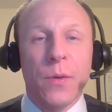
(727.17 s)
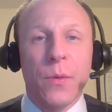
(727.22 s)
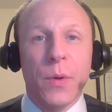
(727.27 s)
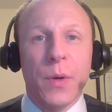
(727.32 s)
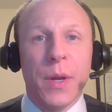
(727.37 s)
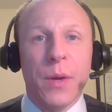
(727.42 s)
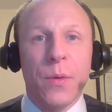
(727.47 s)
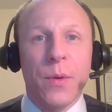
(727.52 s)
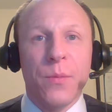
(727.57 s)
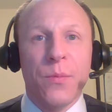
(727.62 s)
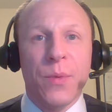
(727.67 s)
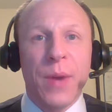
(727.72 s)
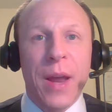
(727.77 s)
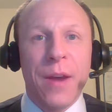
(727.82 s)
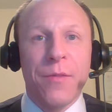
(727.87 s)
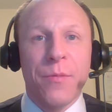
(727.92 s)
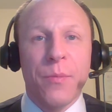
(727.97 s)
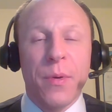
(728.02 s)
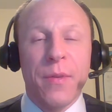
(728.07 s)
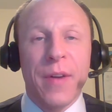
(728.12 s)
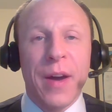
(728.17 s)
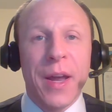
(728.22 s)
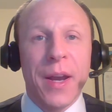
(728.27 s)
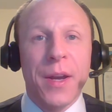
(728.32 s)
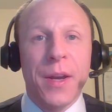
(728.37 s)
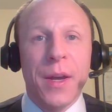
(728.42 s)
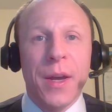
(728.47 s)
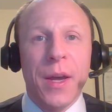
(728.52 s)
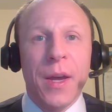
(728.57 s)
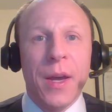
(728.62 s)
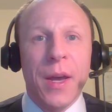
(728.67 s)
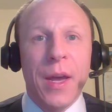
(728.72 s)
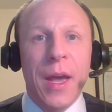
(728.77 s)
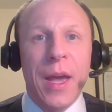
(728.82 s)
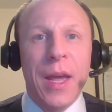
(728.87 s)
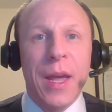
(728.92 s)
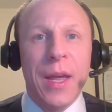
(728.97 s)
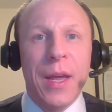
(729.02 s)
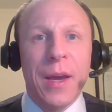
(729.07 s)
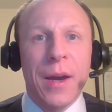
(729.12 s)
It would kind of provide
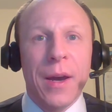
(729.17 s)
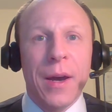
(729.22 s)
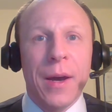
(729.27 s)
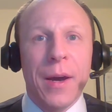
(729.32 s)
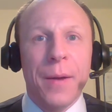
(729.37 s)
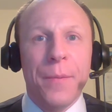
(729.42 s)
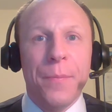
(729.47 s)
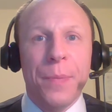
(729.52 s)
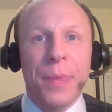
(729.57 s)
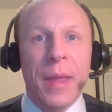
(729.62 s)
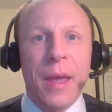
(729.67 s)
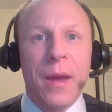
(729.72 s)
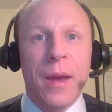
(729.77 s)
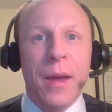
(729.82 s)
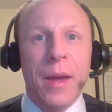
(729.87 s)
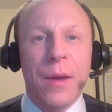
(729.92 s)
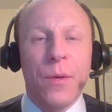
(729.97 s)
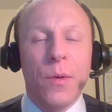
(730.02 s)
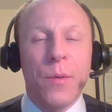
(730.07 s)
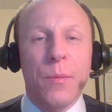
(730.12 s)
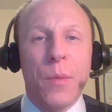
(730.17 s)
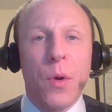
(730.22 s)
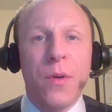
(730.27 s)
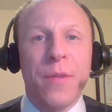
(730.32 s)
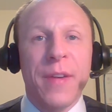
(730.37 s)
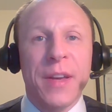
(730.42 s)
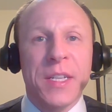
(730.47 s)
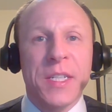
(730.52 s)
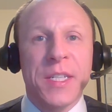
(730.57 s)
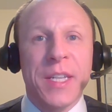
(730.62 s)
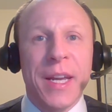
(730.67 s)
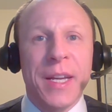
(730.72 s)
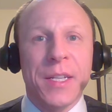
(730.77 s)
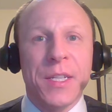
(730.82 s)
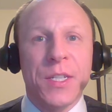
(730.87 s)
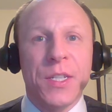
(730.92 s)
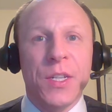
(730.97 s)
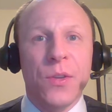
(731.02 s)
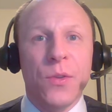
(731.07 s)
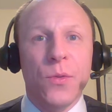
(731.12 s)
it would motivate
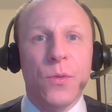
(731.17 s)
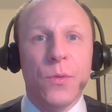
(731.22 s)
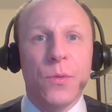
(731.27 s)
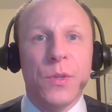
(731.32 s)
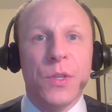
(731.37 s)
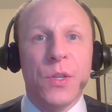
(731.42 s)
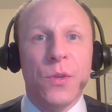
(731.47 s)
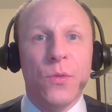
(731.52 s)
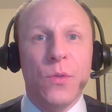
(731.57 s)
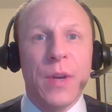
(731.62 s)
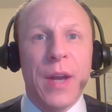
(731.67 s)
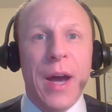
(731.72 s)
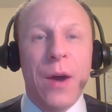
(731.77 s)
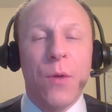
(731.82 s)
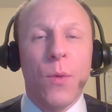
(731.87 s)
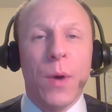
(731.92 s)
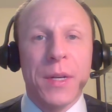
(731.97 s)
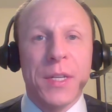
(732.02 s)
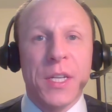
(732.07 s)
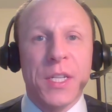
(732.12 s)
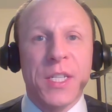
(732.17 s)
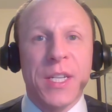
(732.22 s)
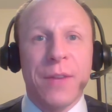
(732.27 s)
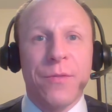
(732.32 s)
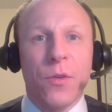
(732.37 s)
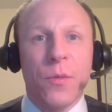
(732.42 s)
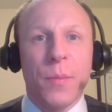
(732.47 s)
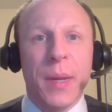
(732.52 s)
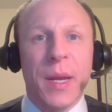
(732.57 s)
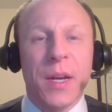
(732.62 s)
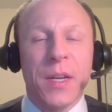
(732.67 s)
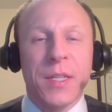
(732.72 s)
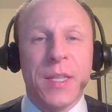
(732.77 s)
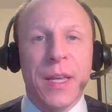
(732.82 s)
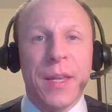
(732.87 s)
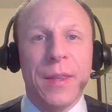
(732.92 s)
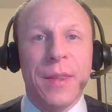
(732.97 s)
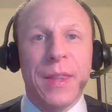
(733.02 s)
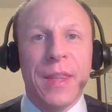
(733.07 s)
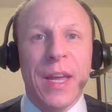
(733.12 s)
states to not want to sever, because
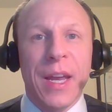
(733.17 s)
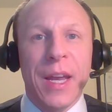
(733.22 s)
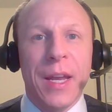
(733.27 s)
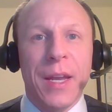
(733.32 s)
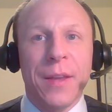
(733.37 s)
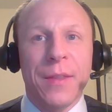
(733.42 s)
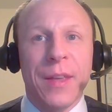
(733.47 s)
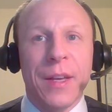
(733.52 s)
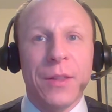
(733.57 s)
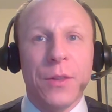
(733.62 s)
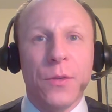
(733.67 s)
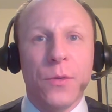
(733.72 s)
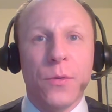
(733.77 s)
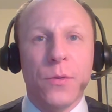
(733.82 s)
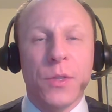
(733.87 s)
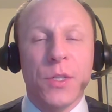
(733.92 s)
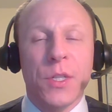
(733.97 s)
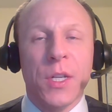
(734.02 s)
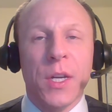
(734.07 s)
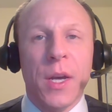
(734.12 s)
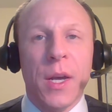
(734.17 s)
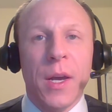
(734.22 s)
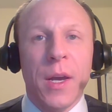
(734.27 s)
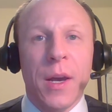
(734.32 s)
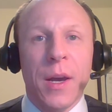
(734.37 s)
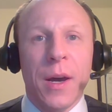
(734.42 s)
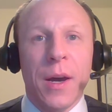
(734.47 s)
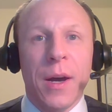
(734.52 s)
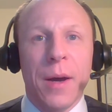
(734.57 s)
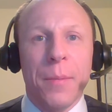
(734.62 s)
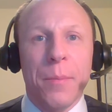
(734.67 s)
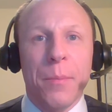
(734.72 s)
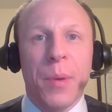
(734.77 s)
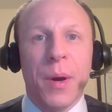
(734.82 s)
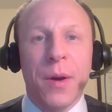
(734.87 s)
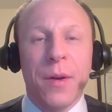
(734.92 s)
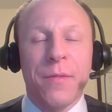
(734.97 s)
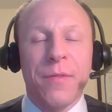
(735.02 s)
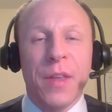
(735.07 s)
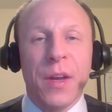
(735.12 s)
then they lose
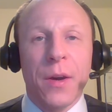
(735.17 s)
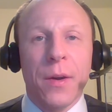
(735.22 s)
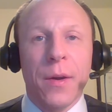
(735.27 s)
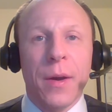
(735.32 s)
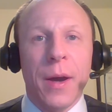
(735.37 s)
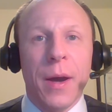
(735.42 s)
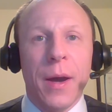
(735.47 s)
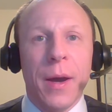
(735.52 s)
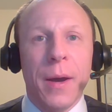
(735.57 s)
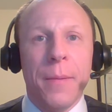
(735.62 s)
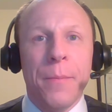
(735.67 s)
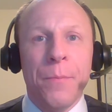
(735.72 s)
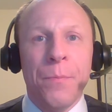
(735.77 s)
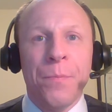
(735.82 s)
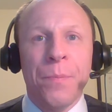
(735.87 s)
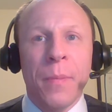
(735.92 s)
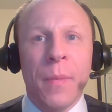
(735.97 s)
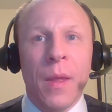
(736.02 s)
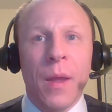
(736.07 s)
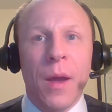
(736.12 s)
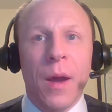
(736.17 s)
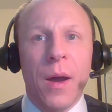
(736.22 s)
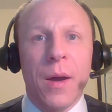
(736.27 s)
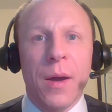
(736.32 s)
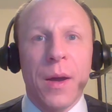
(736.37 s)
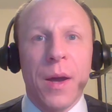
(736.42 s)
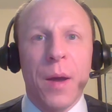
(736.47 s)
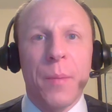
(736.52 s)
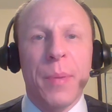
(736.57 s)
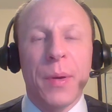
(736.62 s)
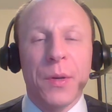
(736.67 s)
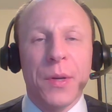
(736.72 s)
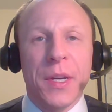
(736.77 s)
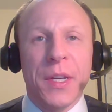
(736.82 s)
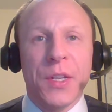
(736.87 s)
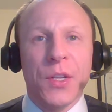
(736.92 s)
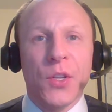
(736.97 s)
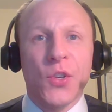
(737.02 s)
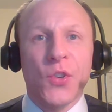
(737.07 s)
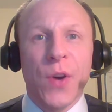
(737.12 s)
part of their
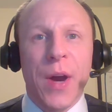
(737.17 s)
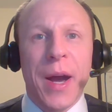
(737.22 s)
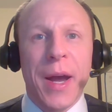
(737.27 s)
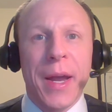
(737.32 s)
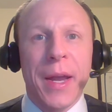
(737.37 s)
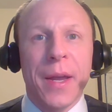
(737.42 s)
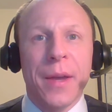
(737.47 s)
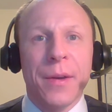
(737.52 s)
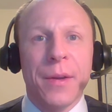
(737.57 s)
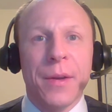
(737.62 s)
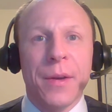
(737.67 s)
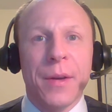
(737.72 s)
ability to try